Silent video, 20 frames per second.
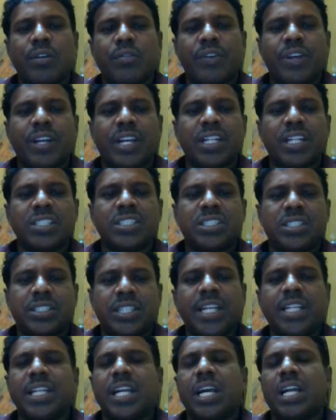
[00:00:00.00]
we can
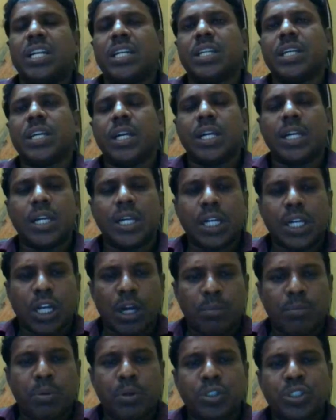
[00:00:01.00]
say that
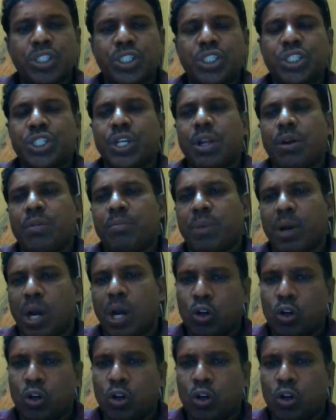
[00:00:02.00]
composition of